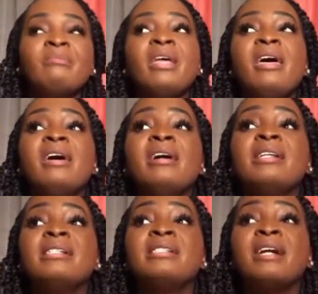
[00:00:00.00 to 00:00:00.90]

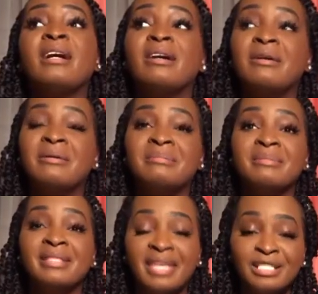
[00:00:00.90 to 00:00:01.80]
And
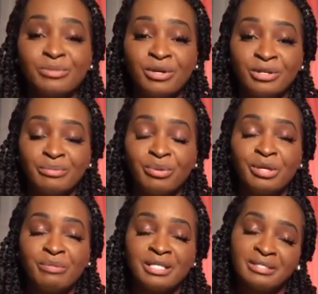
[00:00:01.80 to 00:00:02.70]
that's what it
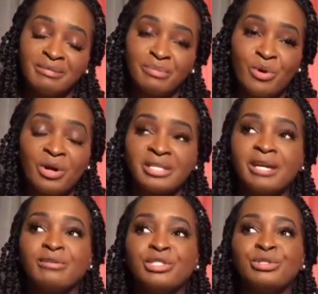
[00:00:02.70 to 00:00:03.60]
pretty much boiled
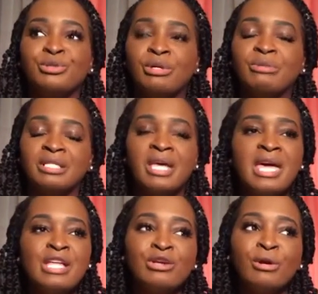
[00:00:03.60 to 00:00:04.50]
down to. It was,
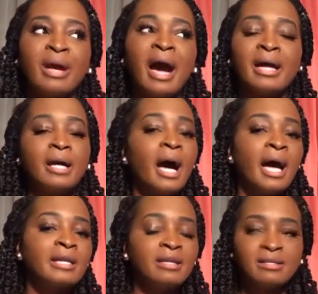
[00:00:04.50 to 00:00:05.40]
God
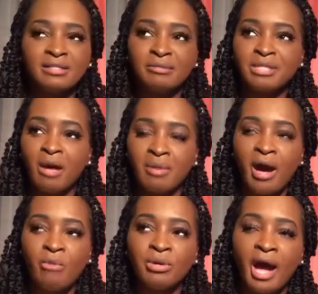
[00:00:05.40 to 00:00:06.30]
hiding, because sometimes
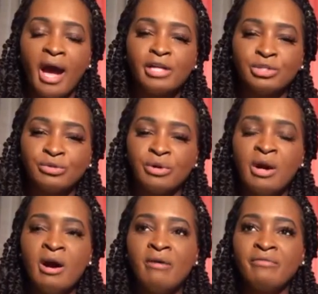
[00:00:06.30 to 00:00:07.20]
would hide you
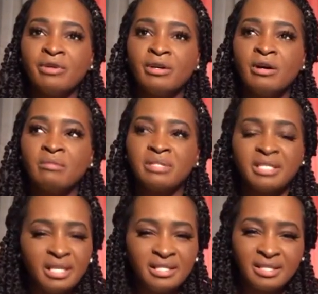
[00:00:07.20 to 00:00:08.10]
for
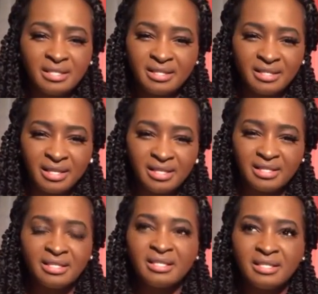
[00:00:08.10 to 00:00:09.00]
seasons and
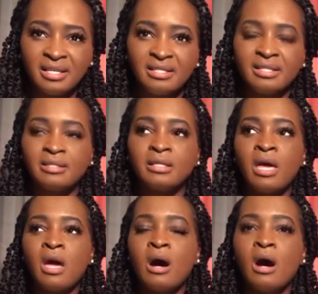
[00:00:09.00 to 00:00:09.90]
seasons and seasons,
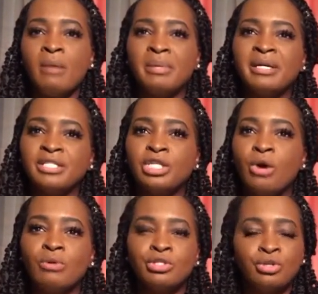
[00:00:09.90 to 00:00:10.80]
because he
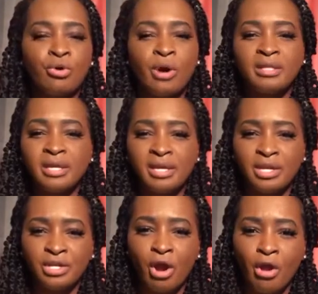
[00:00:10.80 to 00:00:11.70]
don't want you to go out there and
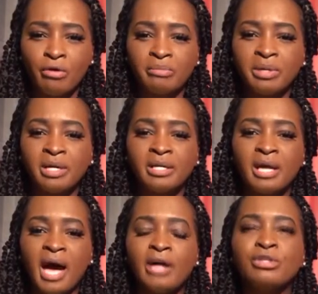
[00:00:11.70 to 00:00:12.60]
get hurt.
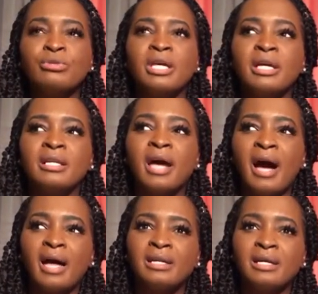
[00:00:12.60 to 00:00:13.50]
But I know that
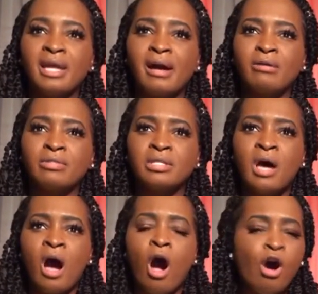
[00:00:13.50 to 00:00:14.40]
God allows
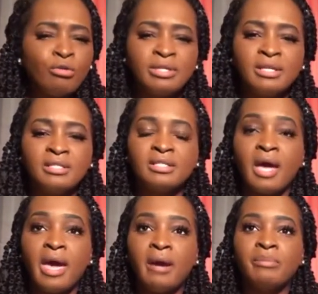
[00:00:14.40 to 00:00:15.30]
all things to
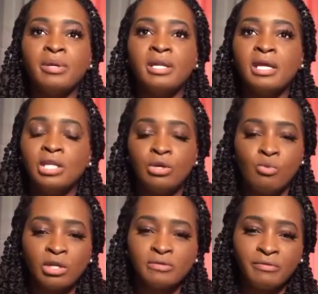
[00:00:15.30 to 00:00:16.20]
happen, and it
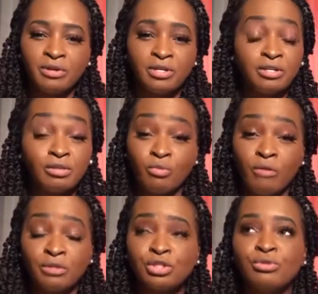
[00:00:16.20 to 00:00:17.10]
works for your good,
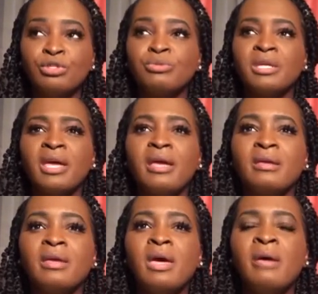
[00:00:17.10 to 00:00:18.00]
Romans
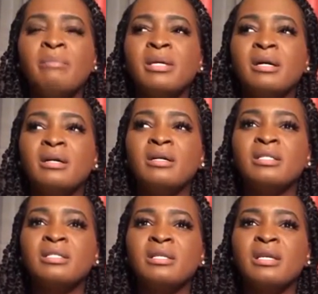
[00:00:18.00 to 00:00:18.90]
2:28, because